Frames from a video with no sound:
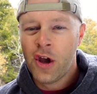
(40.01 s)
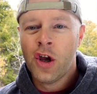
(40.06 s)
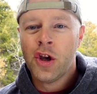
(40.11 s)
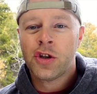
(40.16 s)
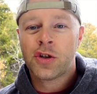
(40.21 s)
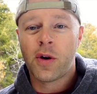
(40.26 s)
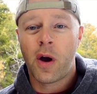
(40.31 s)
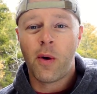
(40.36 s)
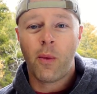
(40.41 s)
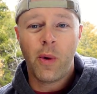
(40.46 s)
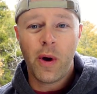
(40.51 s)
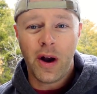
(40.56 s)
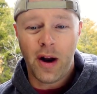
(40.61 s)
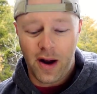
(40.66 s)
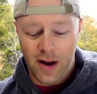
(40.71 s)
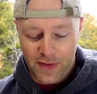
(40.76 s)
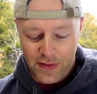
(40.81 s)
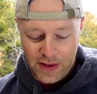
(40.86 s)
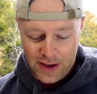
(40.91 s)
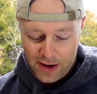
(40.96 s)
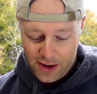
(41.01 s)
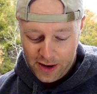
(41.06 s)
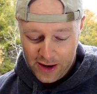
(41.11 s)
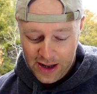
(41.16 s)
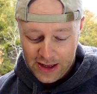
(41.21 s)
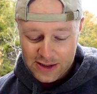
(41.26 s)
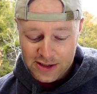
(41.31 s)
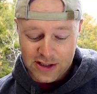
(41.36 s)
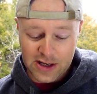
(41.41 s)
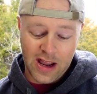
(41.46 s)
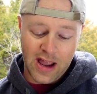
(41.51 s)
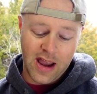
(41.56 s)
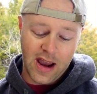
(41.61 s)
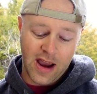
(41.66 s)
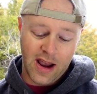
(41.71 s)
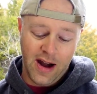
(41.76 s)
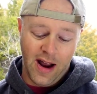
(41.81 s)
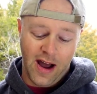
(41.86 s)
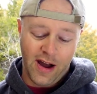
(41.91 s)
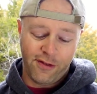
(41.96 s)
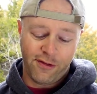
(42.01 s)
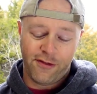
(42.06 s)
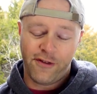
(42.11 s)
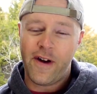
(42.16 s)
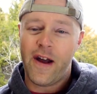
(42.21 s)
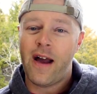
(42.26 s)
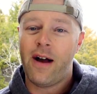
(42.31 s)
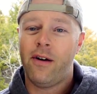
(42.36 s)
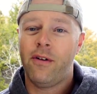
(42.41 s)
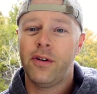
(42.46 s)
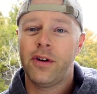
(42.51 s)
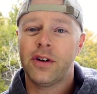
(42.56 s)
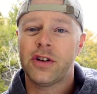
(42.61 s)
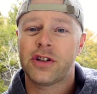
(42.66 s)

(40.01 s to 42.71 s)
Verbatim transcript: so I went on the internets and I found